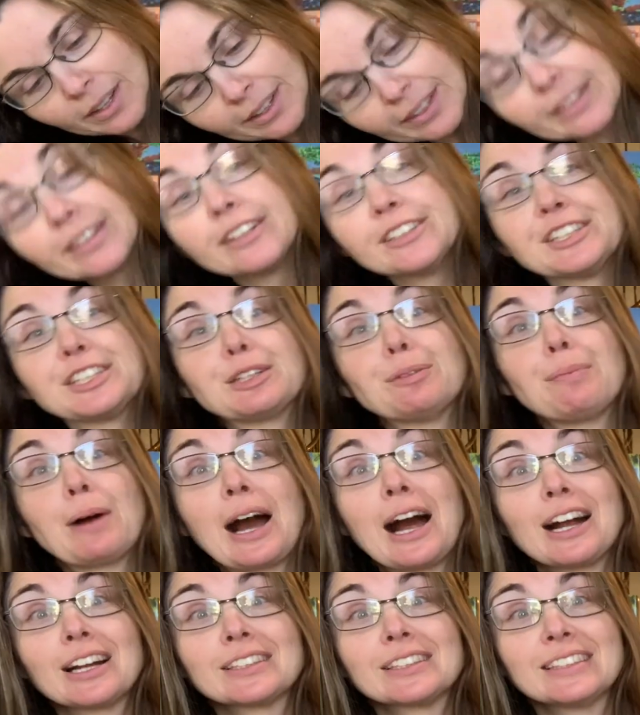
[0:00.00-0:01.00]
There's a
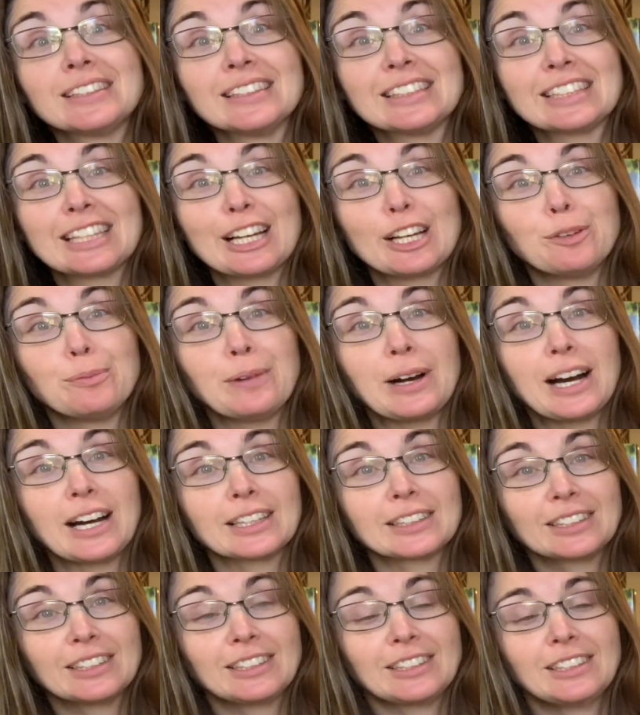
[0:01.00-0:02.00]
box inside a
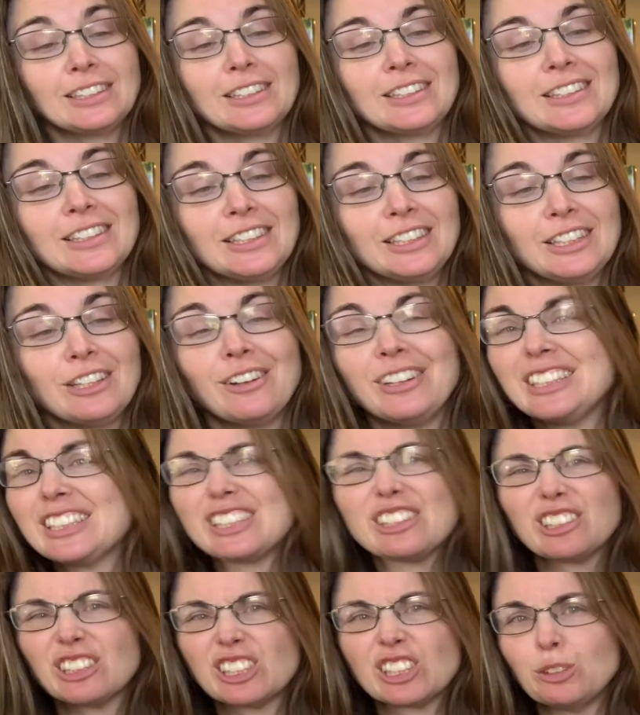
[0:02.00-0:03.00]
box. You always
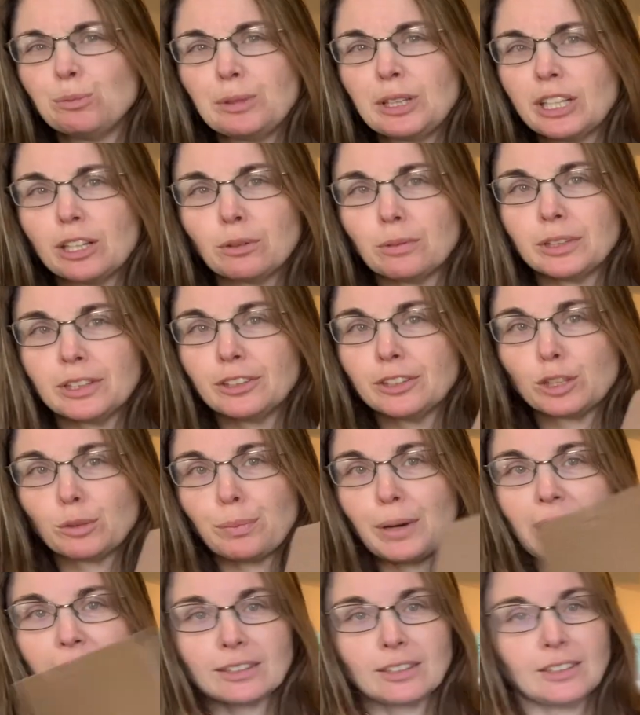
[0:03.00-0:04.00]
know it's going to be good when there's a
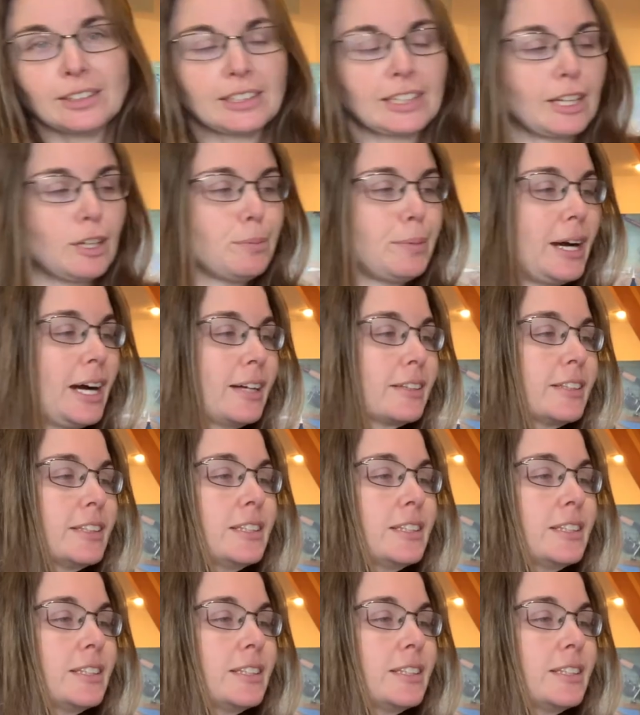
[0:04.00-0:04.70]
box inside a box.